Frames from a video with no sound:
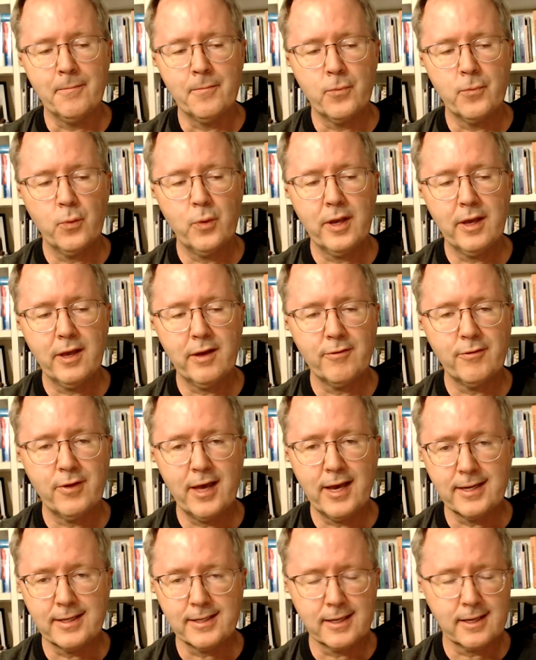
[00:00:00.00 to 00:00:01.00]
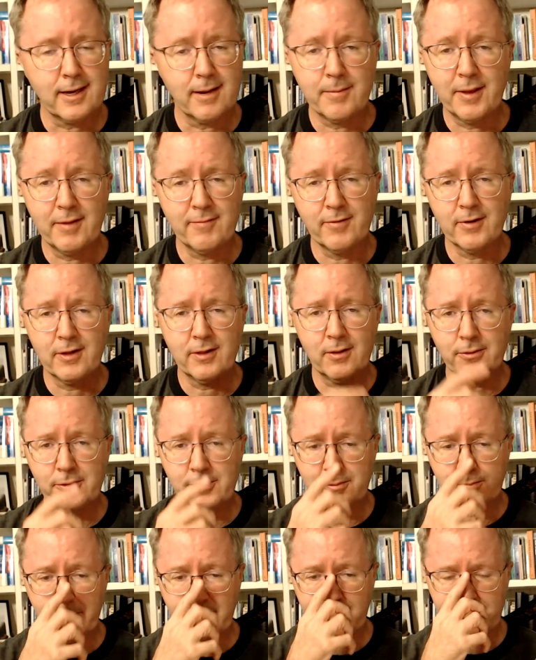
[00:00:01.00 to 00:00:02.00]
We have yet to come even close
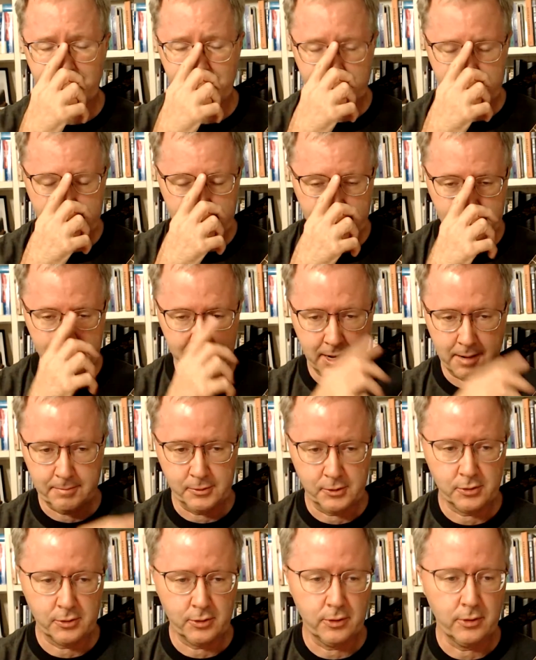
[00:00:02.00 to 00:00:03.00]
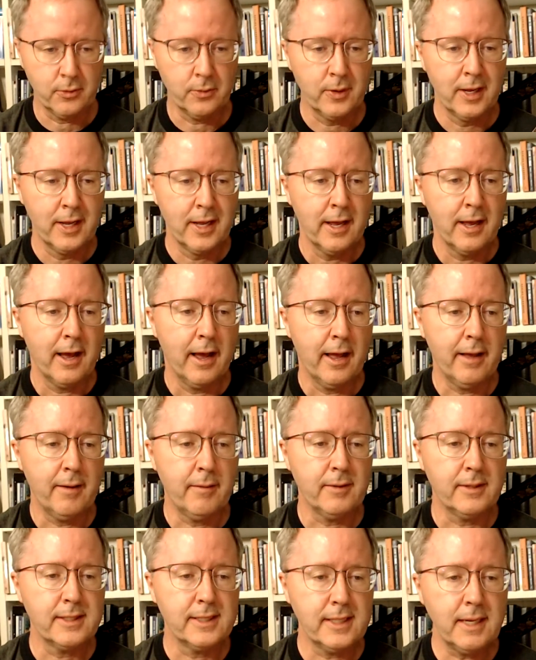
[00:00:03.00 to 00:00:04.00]
to playing this 6 times through.
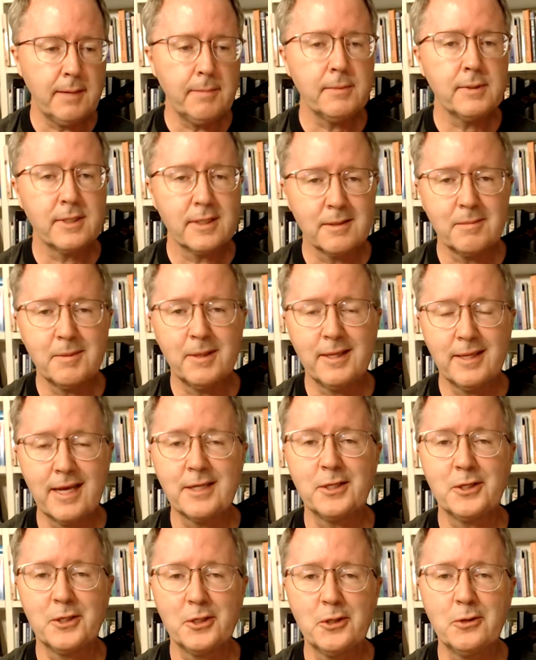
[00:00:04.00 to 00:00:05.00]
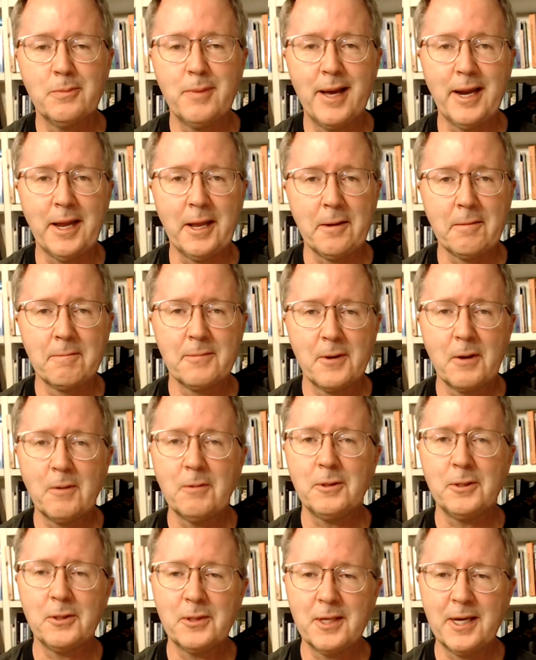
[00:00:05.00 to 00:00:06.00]
It seems to me that's too many.
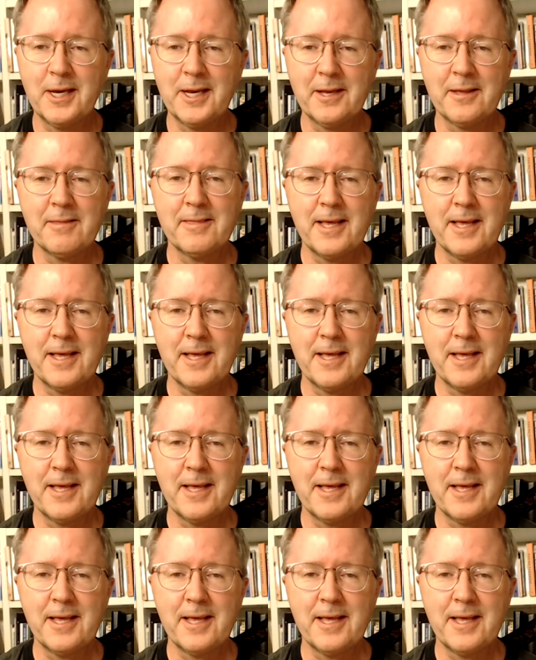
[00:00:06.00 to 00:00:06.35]
Don't you think?